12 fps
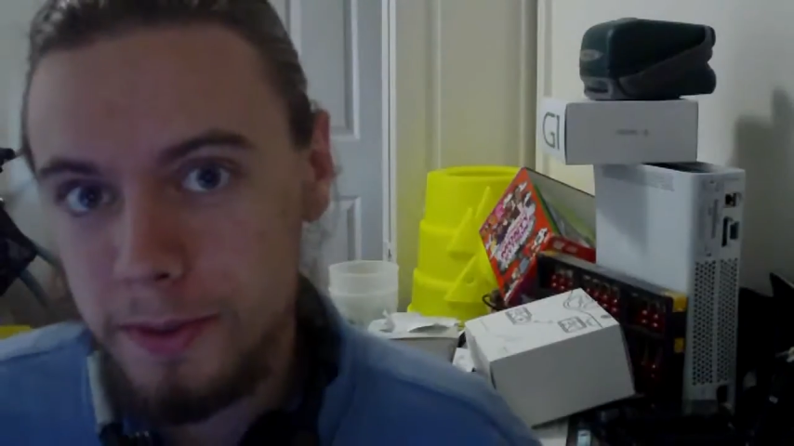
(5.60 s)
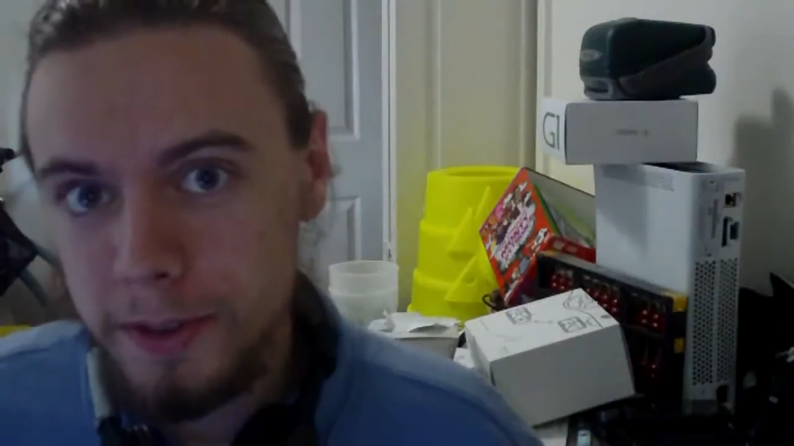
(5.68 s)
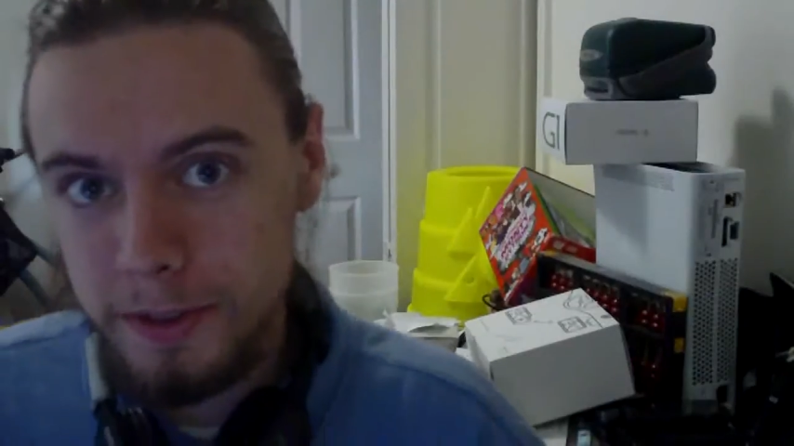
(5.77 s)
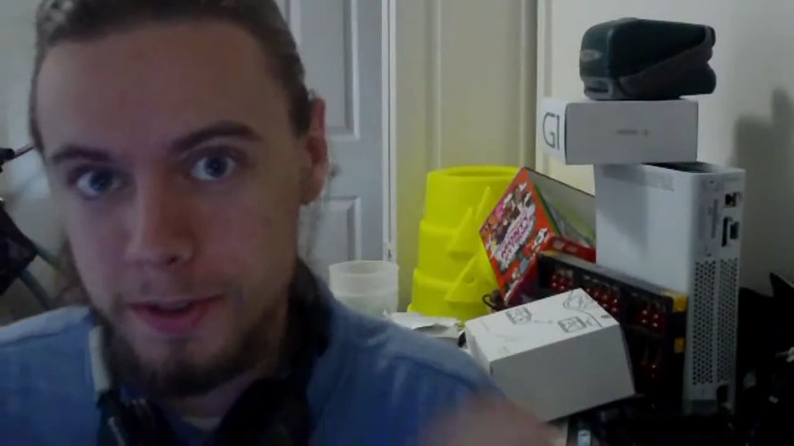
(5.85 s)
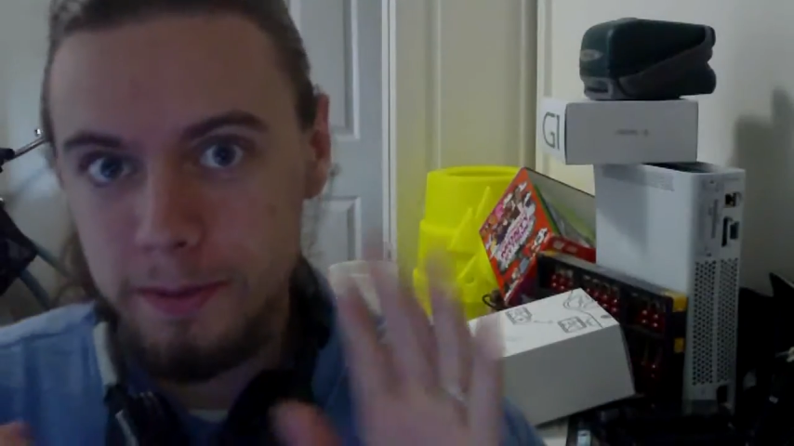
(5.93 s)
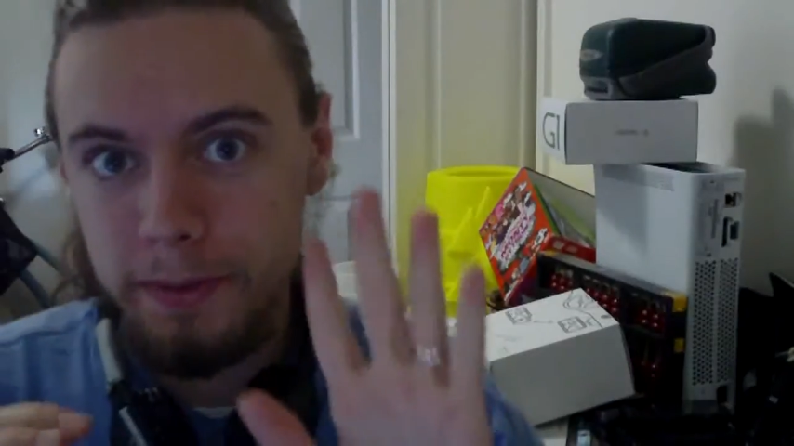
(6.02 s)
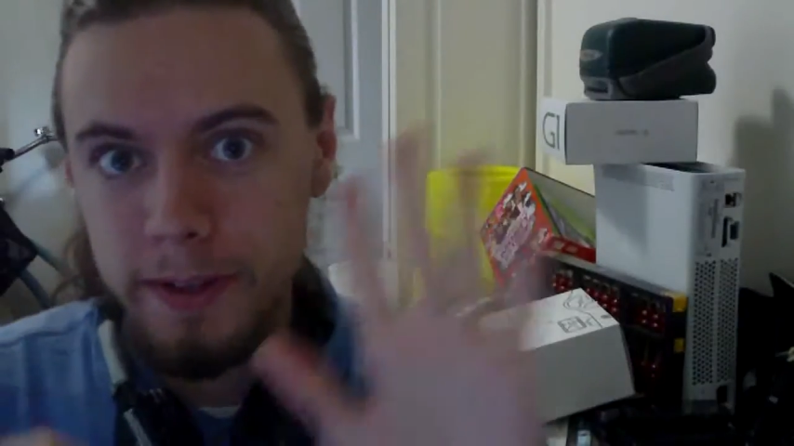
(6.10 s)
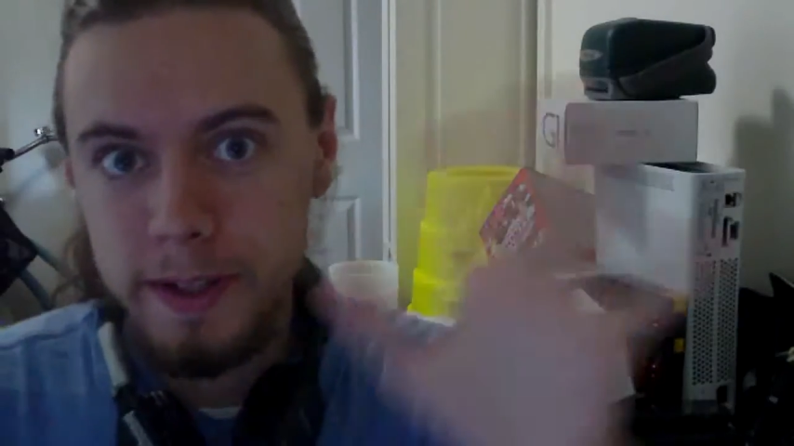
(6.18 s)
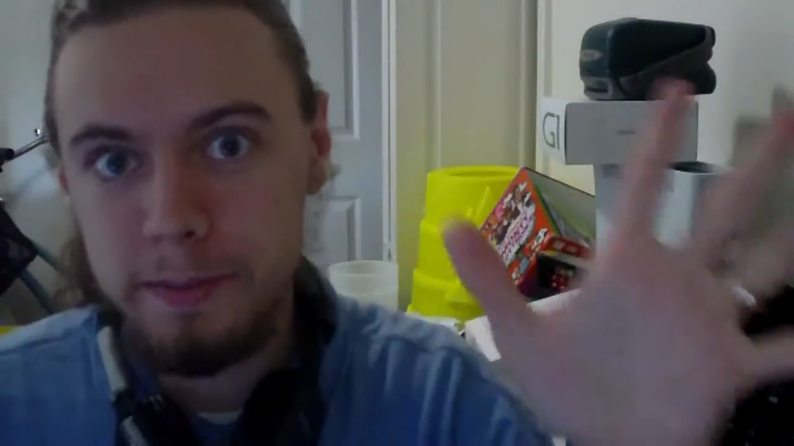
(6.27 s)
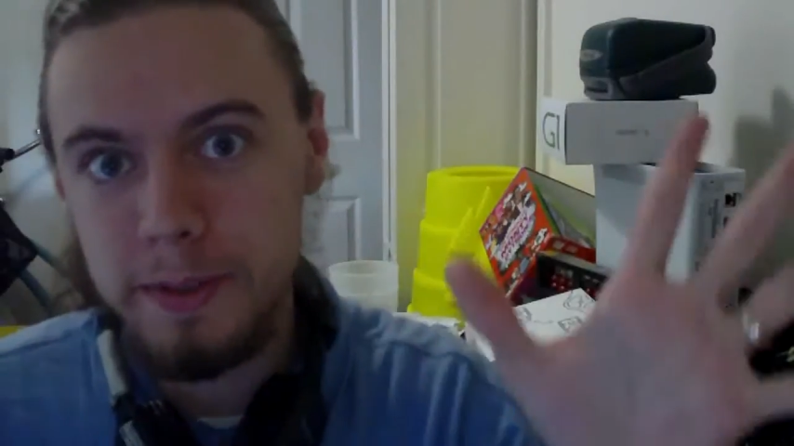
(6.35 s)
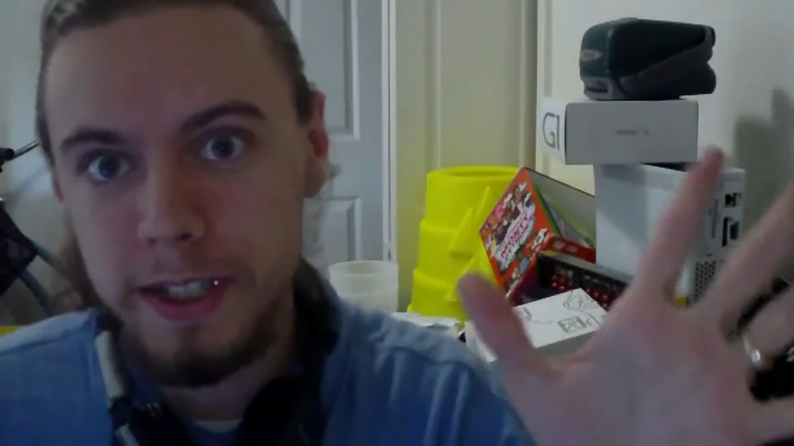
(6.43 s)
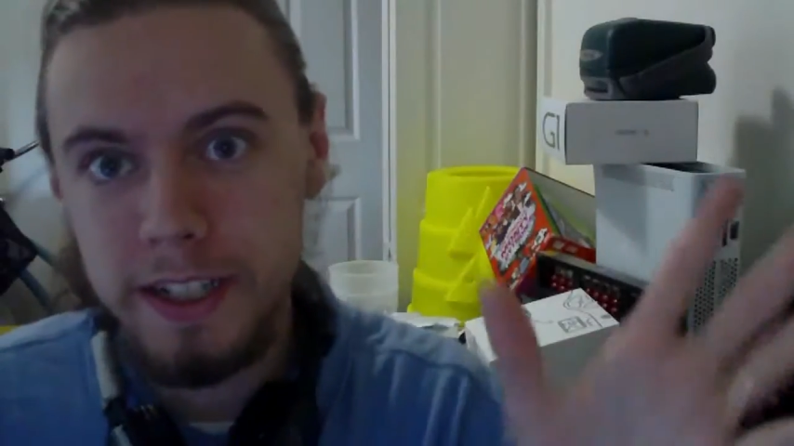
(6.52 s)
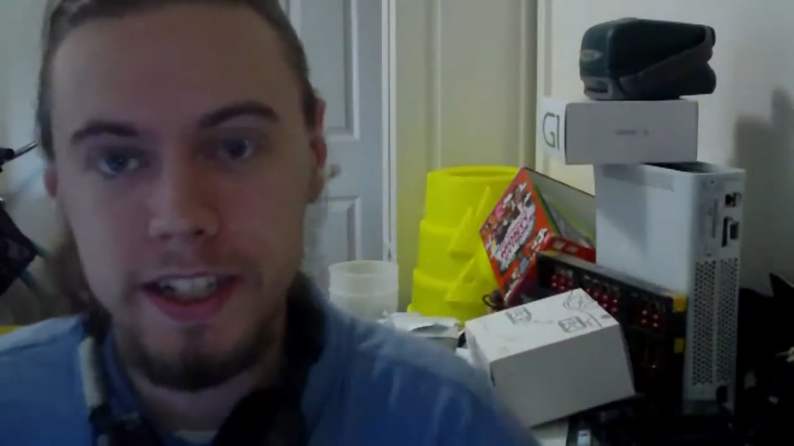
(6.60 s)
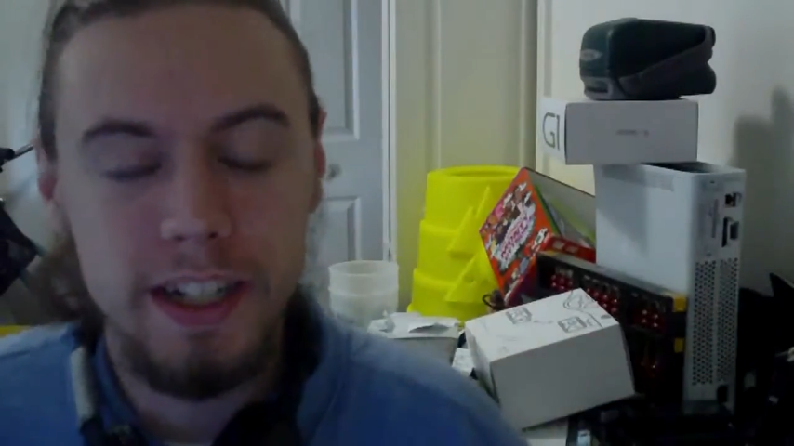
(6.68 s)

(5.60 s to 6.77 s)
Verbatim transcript: friends and family,